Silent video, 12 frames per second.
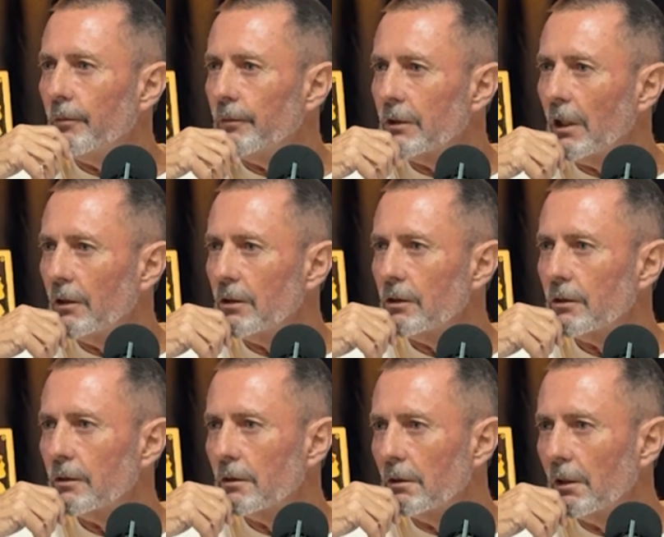
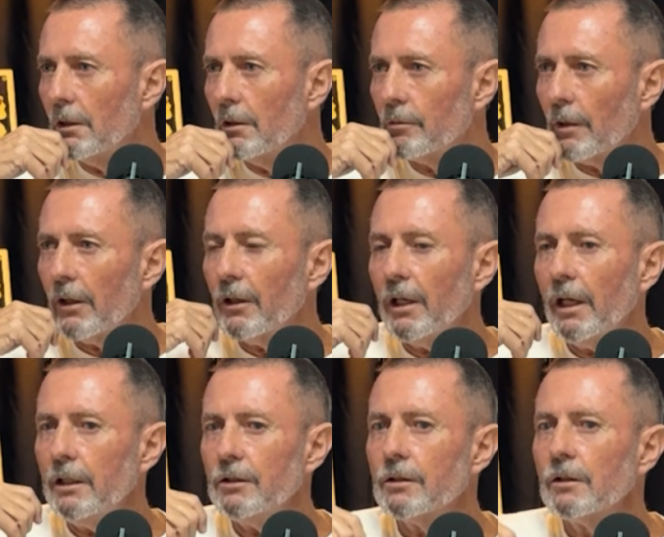Jones's brother,
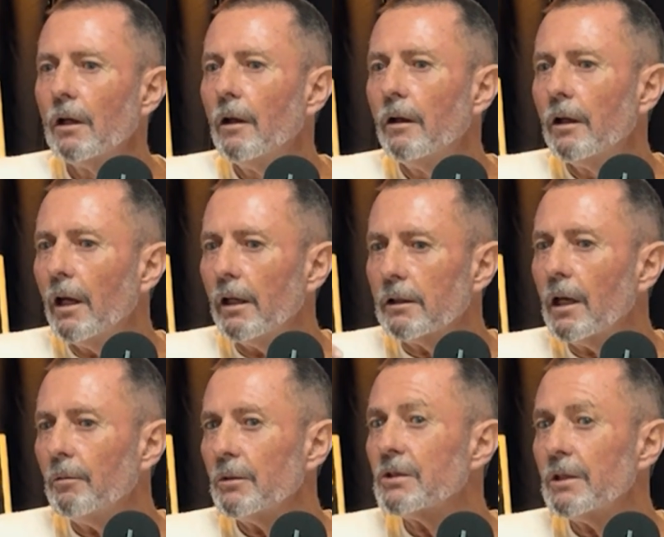had
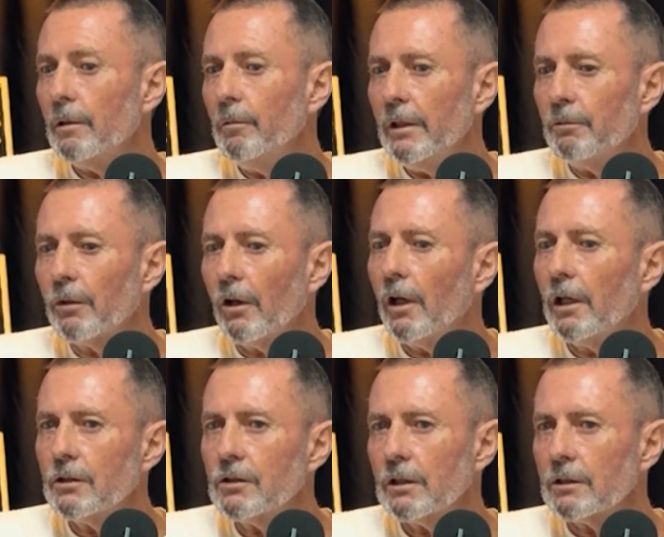come and seen me prior
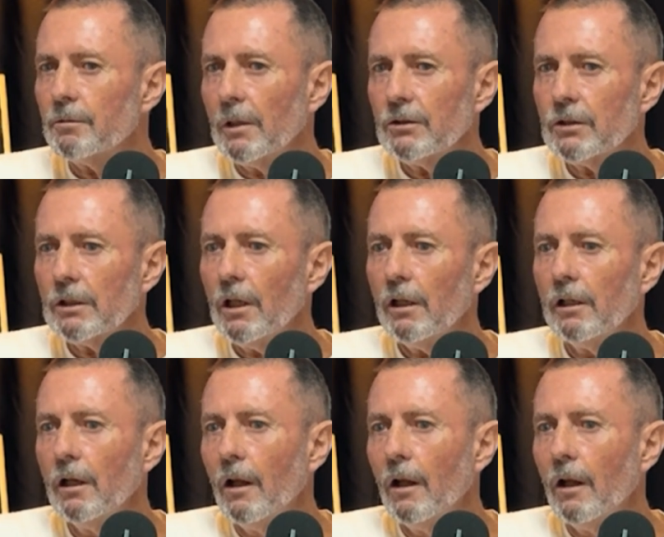6 months ago